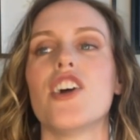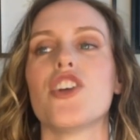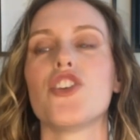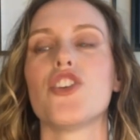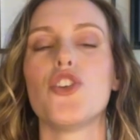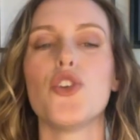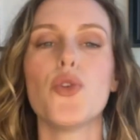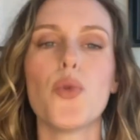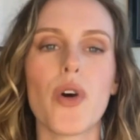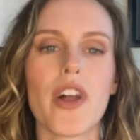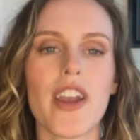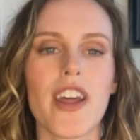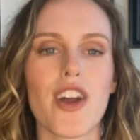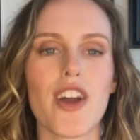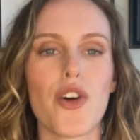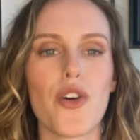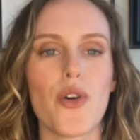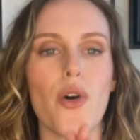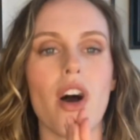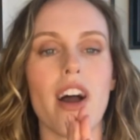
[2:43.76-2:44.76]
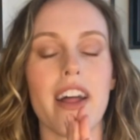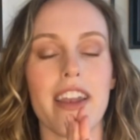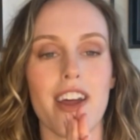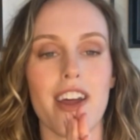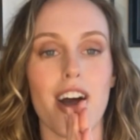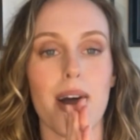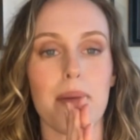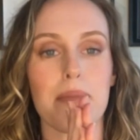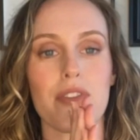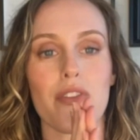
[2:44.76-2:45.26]
you want to go and
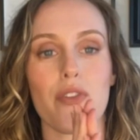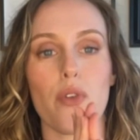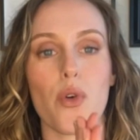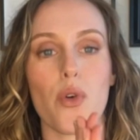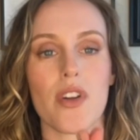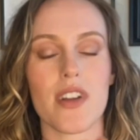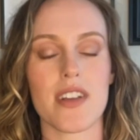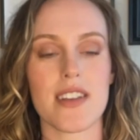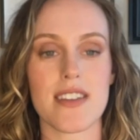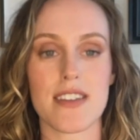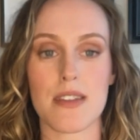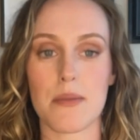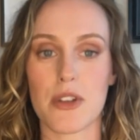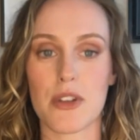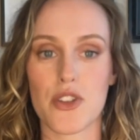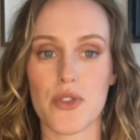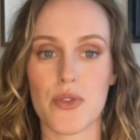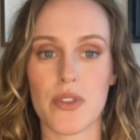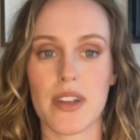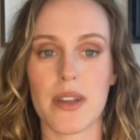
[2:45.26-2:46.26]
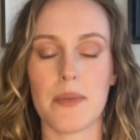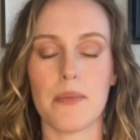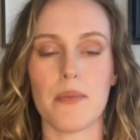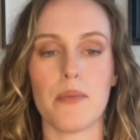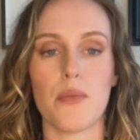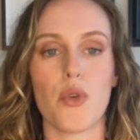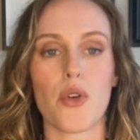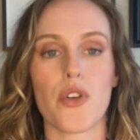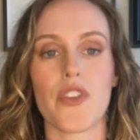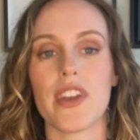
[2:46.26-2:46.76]
opt for symmetry
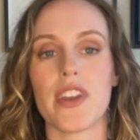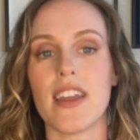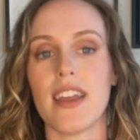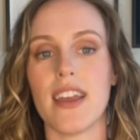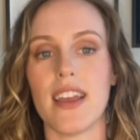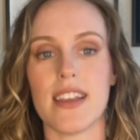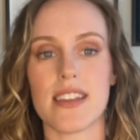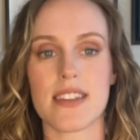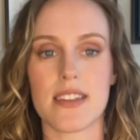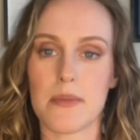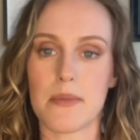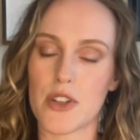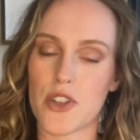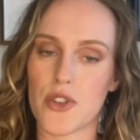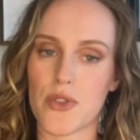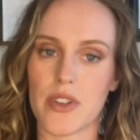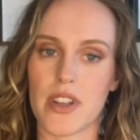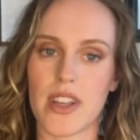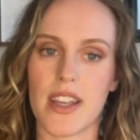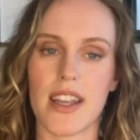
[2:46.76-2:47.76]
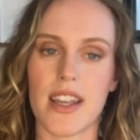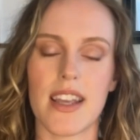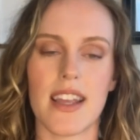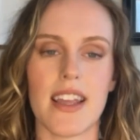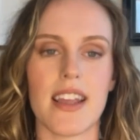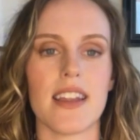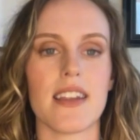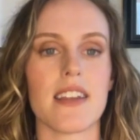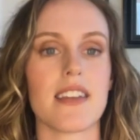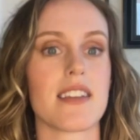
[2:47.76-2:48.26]
more than asymmetry.
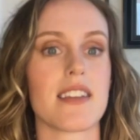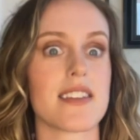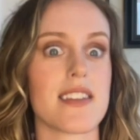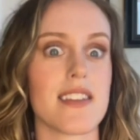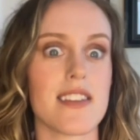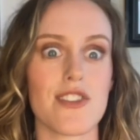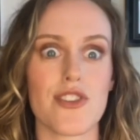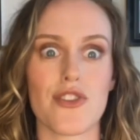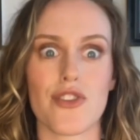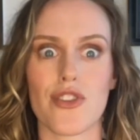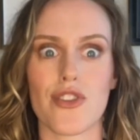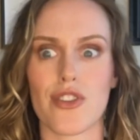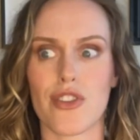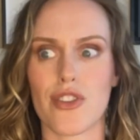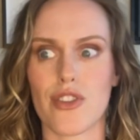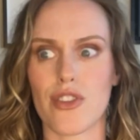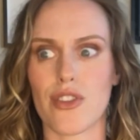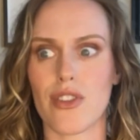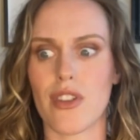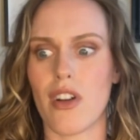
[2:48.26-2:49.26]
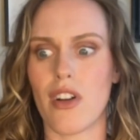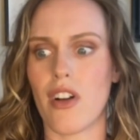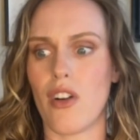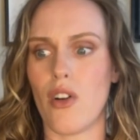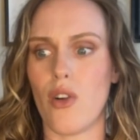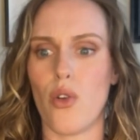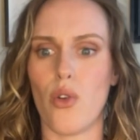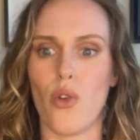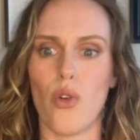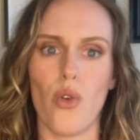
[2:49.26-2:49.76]
Since your
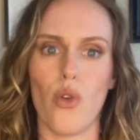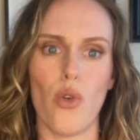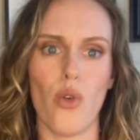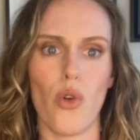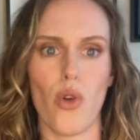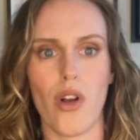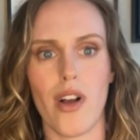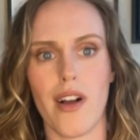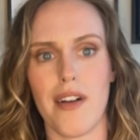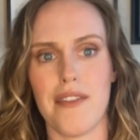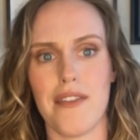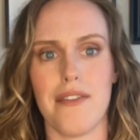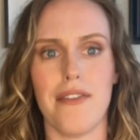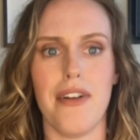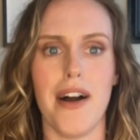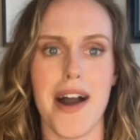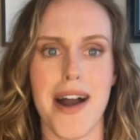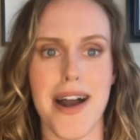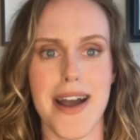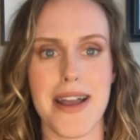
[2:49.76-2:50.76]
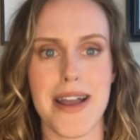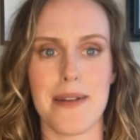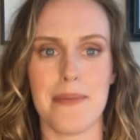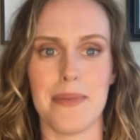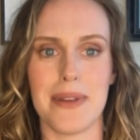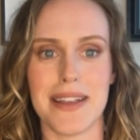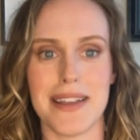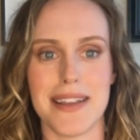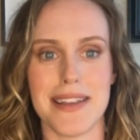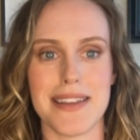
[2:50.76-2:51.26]
whole
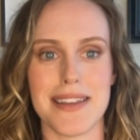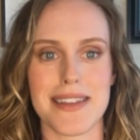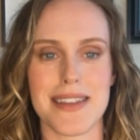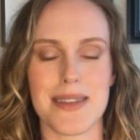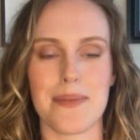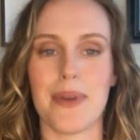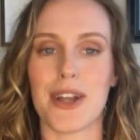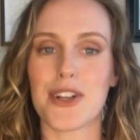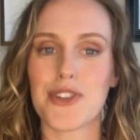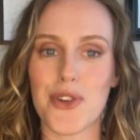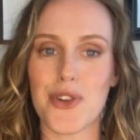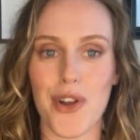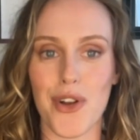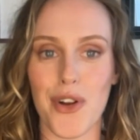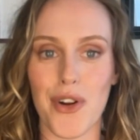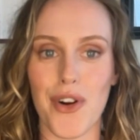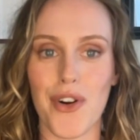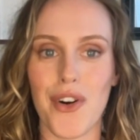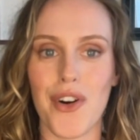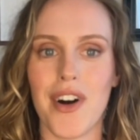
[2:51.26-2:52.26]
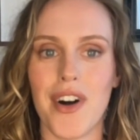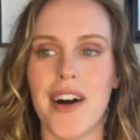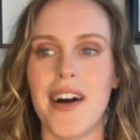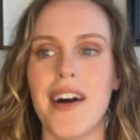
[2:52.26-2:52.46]
vibe is symmetrical